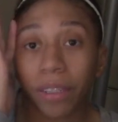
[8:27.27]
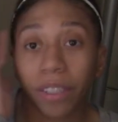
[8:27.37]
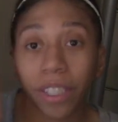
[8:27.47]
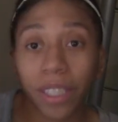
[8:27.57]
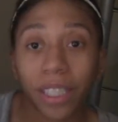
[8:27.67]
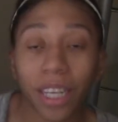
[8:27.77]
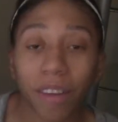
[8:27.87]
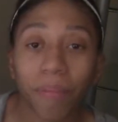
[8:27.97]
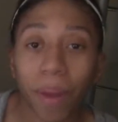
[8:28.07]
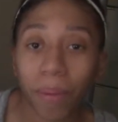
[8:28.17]
just to see
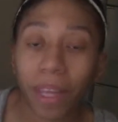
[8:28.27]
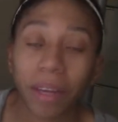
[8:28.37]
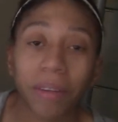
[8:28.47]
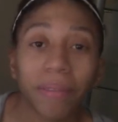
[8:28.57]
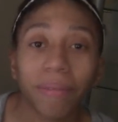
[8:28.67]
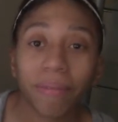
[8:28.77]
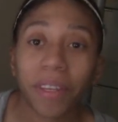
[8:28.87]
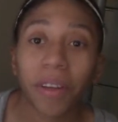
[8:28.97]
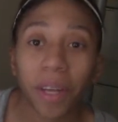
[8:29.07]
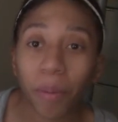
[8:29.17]
if maybe they'll
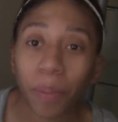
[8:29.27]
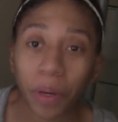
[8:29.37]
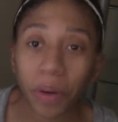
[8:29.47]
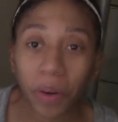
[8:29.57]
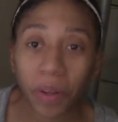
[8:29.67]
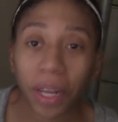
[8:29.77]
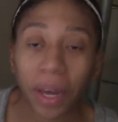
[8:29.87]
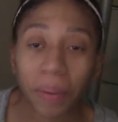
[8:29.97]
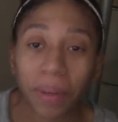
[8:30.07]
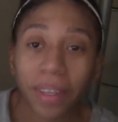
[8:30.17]
help your girl
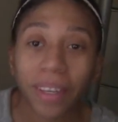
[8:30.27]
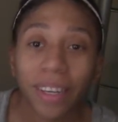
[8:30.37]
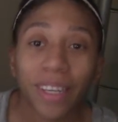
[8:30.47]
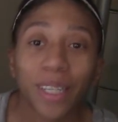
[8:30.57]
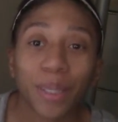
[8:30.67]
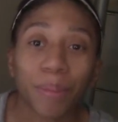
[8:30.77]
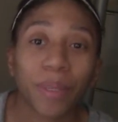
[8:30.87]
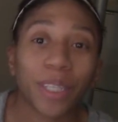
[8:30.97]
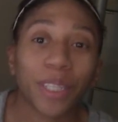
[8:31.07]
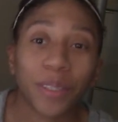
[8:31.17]
out with some
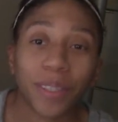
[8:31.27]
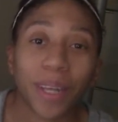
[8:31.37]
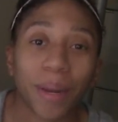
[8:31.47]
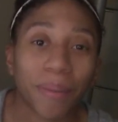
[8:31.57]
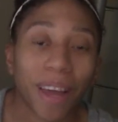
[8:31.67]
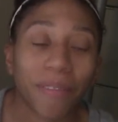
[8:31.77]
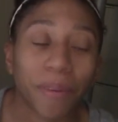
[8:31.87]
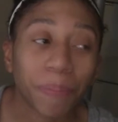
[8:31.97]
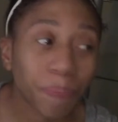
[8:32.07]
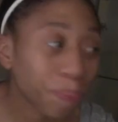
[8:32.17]
issues that I'm
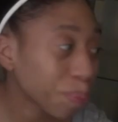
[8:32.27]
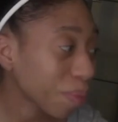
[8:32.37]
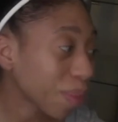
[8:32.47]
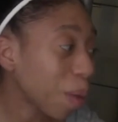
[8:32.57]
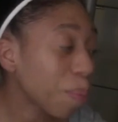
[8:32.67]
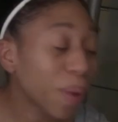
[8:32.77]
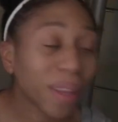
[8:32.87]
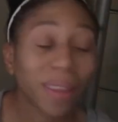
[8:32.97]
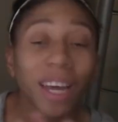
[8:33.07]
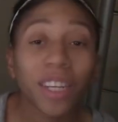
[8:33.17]
having.
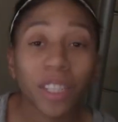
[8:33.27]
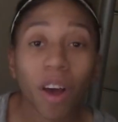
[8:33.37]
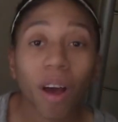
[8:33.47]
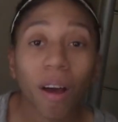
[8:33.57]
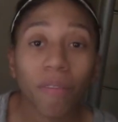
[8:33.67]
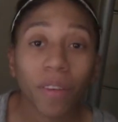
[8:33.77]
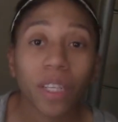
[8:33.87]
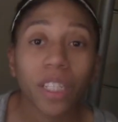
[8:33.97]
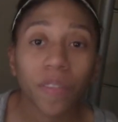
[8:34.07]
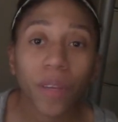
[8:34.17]
But that is all for
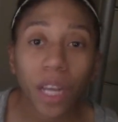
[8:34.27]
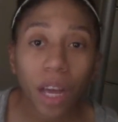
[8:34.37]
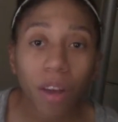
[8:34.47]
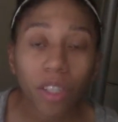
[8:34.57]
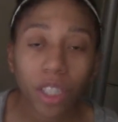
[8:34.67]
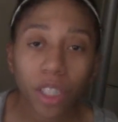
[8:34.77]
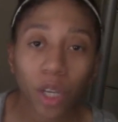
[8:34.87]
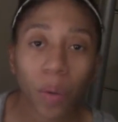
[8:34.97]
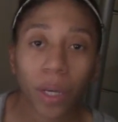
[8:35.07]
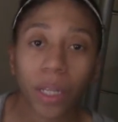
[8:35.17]
this video. It's just a
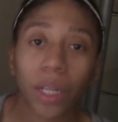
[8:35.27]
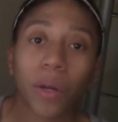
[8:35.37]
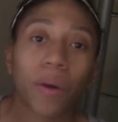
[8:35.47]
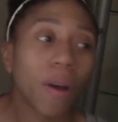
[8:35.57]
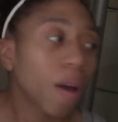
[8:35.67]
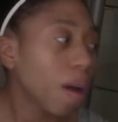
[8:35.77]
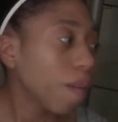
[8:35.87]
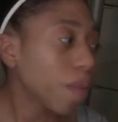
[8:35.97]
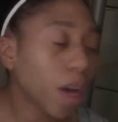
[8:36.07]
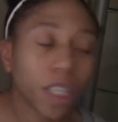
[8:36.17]
quick little
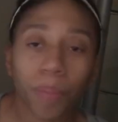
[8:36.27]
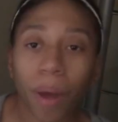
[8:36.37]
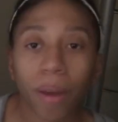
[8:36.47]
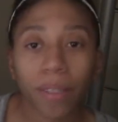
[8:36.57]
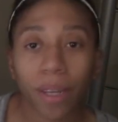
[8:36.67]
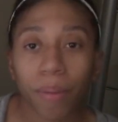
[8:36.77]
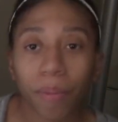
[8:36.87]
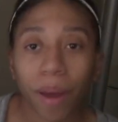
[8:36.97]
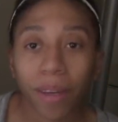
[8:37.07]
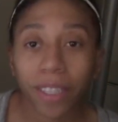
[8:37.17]
Voxbox
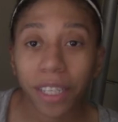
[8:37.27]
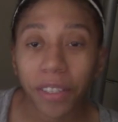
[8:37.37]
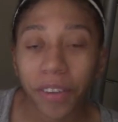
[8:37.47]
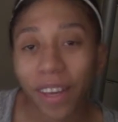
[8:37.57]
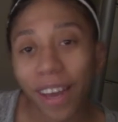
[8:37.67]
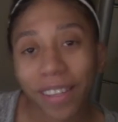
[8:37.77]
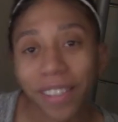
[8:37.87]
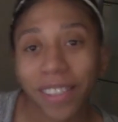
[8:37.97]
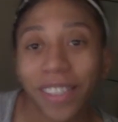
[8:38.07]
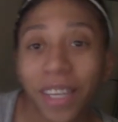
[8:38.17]
unboxing so you guys
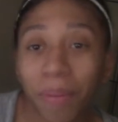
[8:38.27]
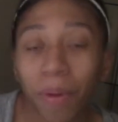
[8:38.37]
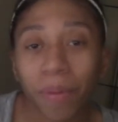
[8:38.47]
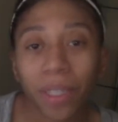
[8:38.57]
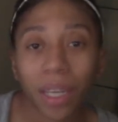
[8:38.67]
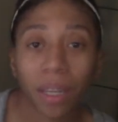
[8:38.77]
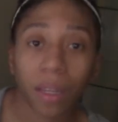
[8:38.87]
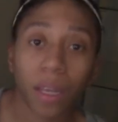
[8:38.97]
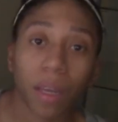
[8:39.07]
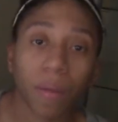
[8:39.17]
can see what was in
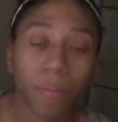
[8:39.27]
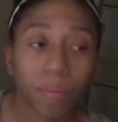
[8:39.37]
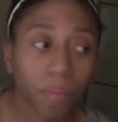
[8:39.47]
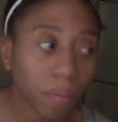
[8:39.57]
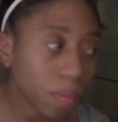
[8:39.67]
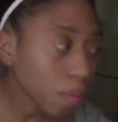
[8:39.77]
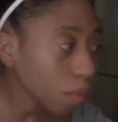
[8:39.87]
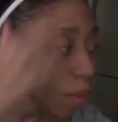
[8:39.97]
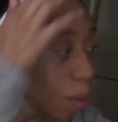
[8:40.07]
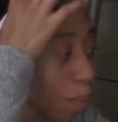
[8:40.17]
the
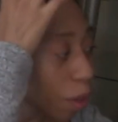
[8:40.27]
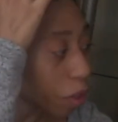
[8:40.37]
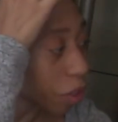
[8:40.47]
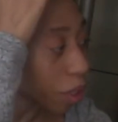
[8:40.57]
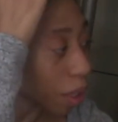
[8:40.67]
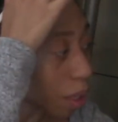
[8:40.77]
Mother's